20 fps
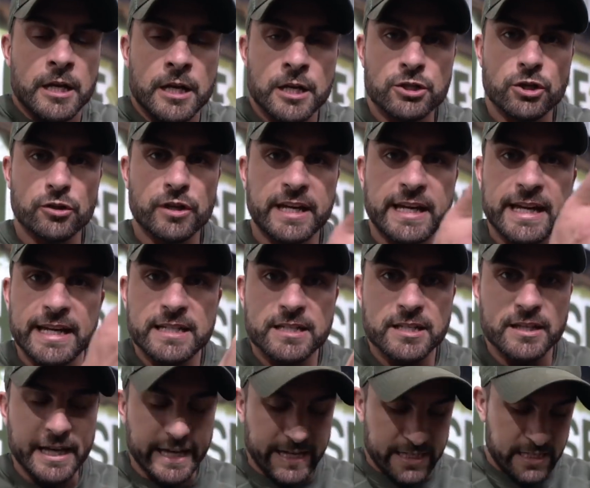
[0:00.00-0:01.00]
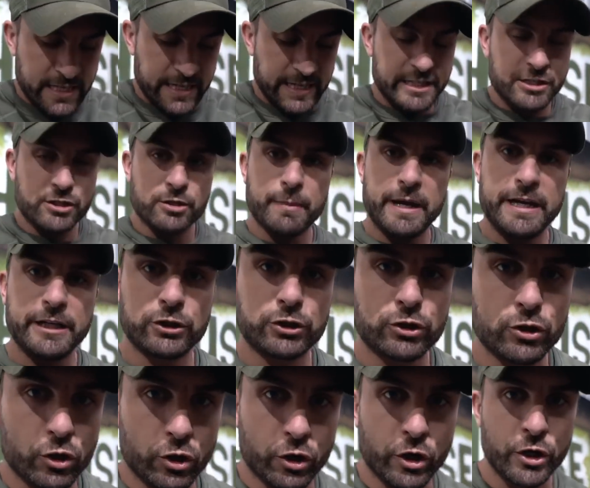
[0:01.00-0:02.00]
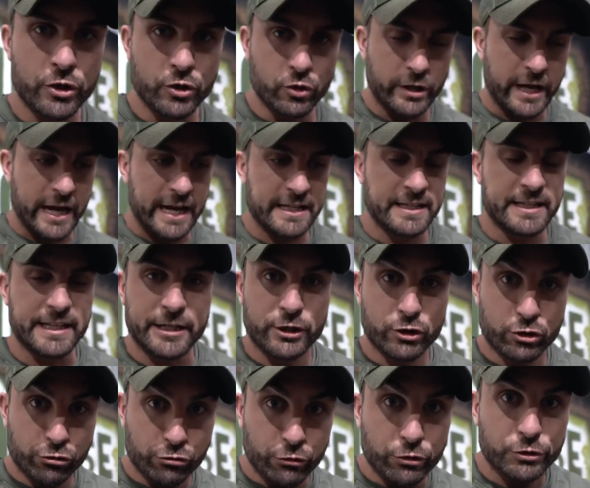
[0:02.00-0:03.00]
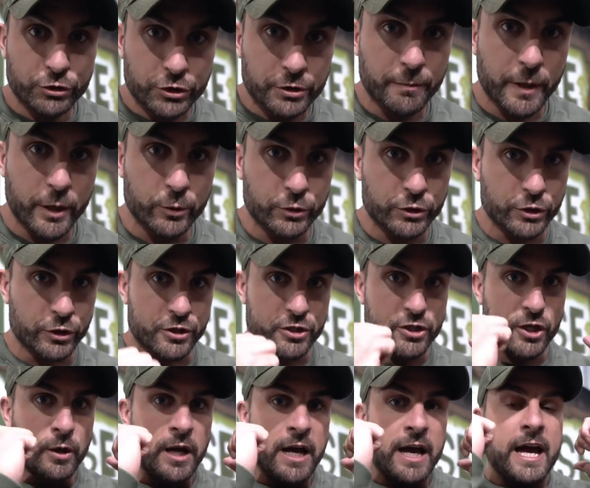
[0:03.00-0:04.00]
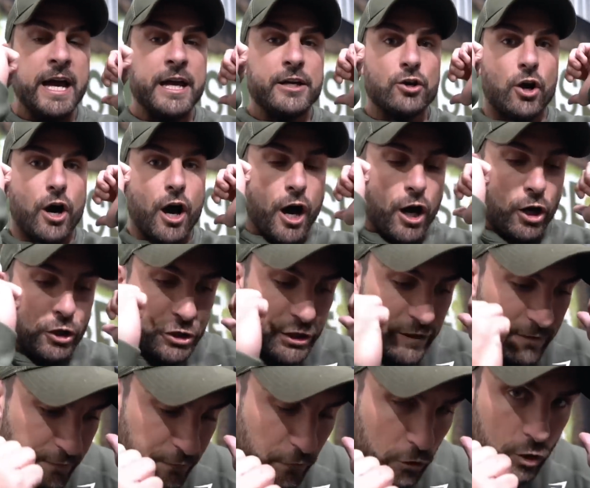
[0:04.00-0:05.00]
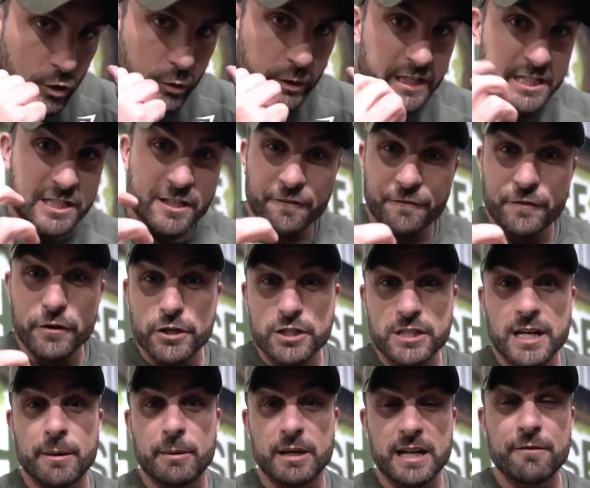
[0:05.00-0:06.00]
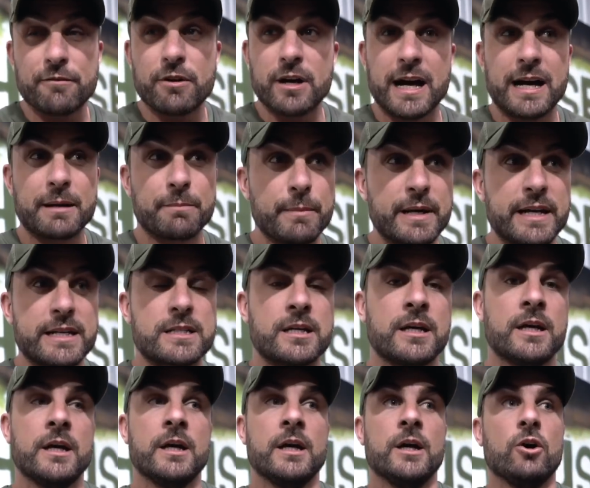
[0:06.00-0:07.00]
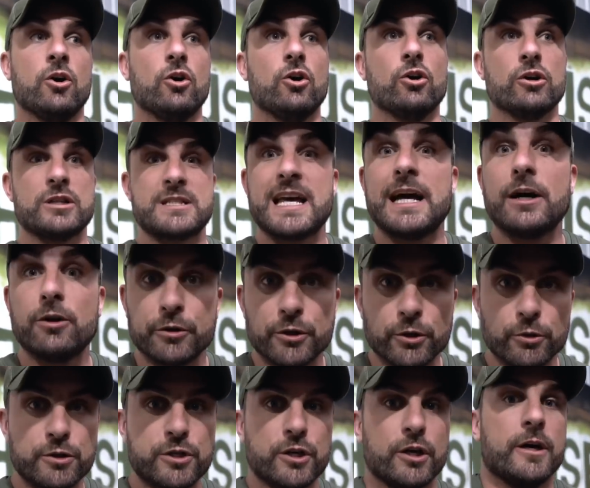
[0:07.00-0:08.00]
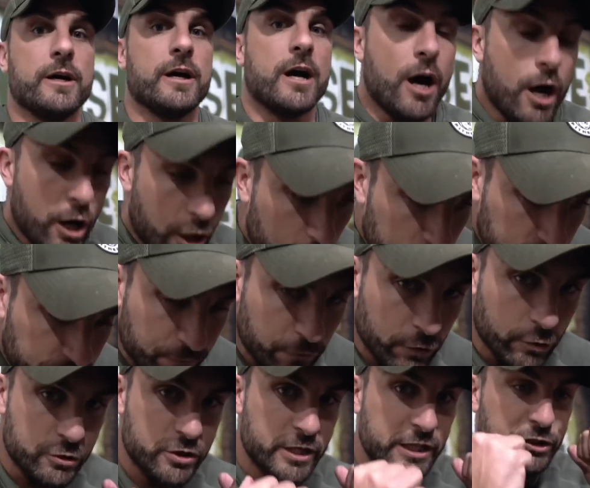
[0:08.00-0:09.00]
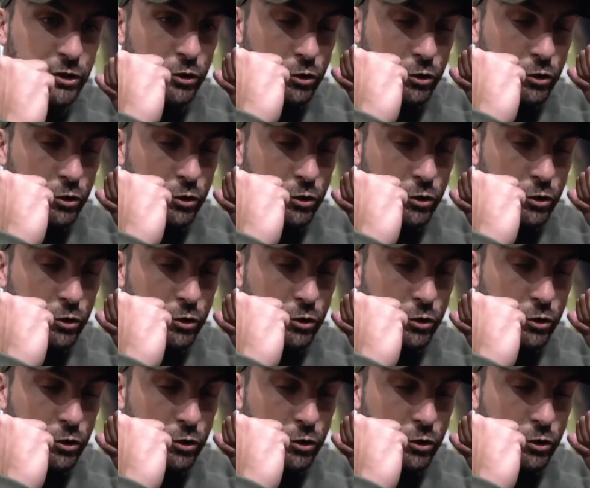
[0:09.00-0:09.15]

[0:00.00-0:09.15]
So the key to this is to make sure you're getting the crunch motion. So you're arching forward. It's the first time I'd ever admit or tell you to arch forward. So as